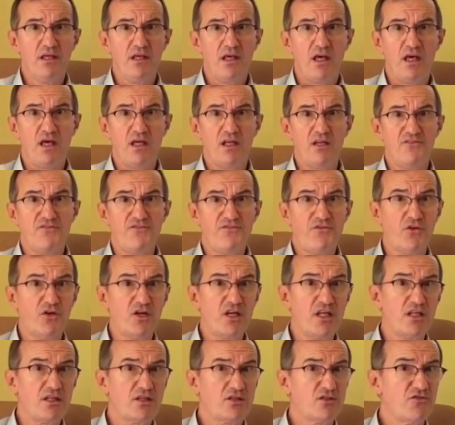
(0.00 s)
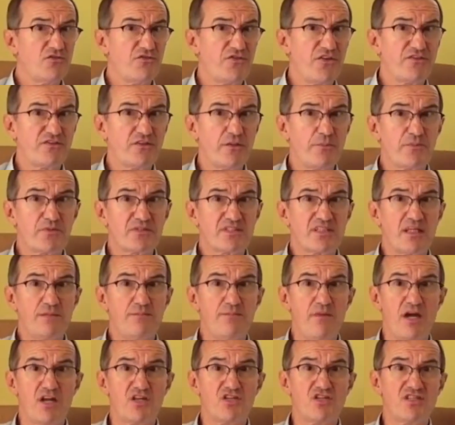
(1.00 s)
And 40 to 50%
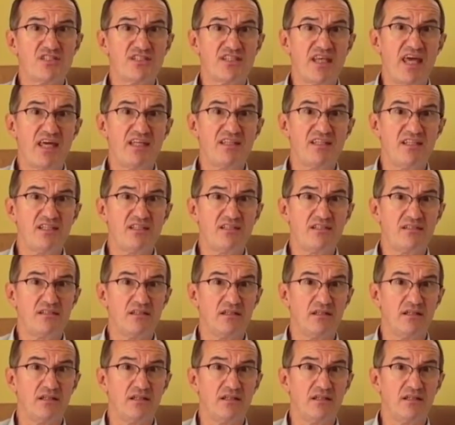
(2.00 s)
marriages ended,